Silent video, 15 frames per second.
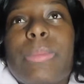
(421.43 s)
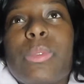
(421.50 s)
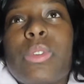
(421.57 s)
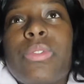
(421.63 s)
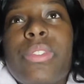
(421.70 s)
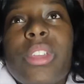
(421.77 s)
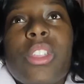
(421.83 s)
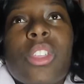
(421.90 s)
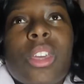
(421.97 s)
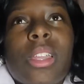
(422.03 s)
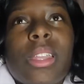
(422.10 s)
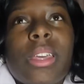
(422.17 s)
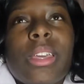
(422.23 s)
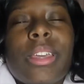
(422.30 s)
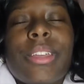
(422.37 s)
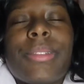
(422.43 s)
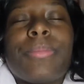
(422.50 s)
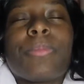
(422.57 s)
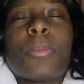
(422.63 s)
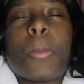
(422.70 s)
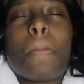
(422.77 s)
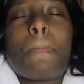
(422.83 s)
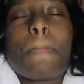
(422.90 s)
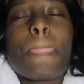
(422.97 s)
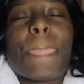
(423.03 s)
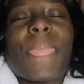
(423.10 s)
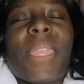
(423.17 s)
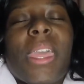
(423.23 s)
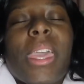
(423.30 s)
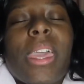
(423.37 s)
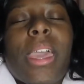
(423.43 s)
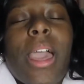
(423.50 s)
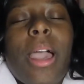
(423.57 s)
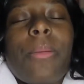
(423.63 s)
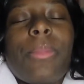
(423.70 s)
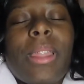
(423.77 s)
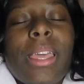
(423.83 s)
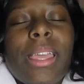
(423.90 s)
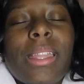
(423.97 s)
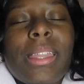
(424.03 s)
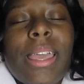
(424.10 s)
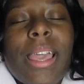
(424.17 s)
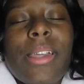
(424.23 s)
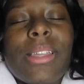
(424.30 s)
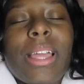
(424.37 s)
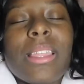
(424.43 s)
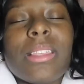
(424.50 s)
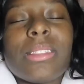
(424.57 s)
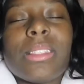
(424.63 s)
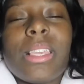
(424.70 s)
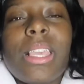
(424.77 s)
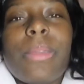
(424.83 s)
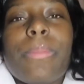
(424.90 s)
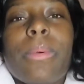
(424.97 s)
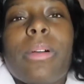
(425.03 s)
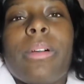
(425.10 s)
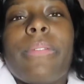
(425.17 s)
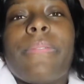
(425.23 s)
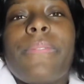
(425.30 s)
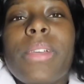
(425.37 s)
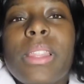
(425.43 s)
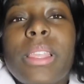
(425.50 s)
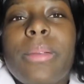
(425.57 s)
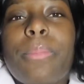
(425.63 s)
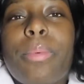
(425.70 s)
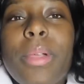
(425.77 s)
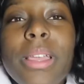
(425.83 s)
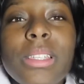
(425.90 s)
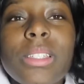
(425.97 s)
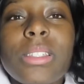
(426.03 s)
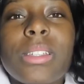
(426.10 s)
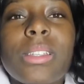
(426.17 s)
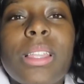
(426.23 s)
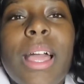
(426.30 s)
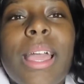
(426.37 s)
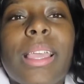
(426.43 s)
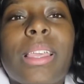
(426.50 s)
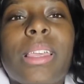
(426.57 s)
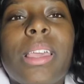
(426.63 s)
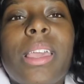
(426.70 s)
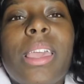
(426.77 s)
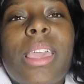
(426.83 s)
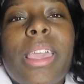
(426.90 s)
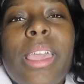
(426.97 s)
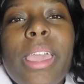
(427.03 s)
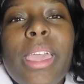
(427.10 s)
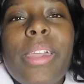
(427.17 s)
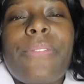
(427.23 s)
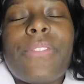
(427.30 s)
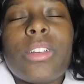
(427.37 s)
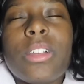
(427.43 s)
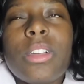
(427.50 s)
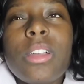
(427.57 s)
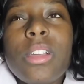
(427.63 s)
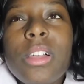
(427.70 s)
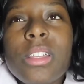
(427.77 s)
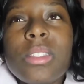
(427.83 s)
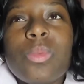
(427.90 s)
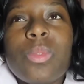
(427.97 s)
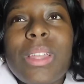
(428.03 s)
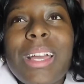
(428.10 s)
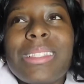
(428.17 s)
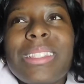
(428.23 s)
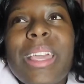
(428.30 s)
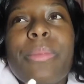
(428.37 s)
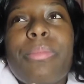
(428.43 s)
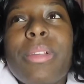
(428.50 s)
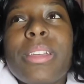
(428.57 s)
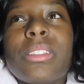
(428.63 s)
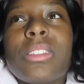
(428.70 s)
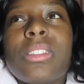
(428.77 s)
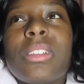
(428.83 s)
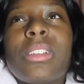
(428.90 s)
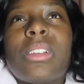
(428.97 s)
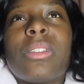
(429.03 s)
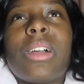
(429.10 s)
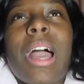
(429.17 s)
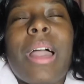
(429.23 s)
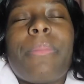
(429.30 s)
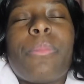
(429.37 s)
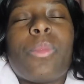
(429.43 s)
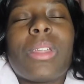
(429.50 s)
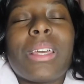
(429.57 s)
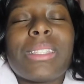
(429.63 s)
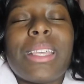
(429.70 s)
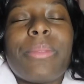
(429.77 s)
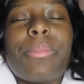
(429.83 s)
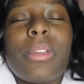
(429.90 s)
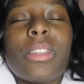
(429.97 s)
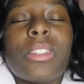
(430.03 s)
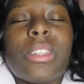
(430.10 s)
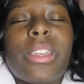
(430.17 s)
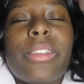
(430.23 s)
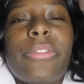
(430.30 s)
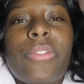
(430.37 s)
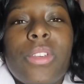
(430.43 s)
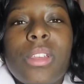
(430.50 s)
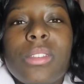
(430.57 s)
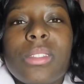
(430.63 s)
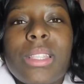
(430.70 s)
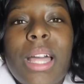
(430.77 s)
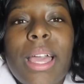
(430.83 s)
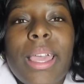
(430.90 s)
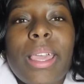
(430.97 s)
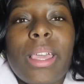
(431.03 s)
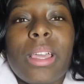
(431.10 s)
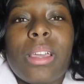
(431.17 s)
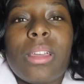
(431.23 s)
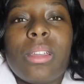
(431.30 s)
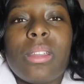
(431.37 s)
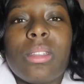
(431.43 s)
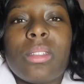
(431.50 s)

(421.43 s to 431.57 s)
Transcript: a movie, chilling, and I'm laying down, and I just keep on feeling pressure. Like, and for girls, when I say pressure, it feels like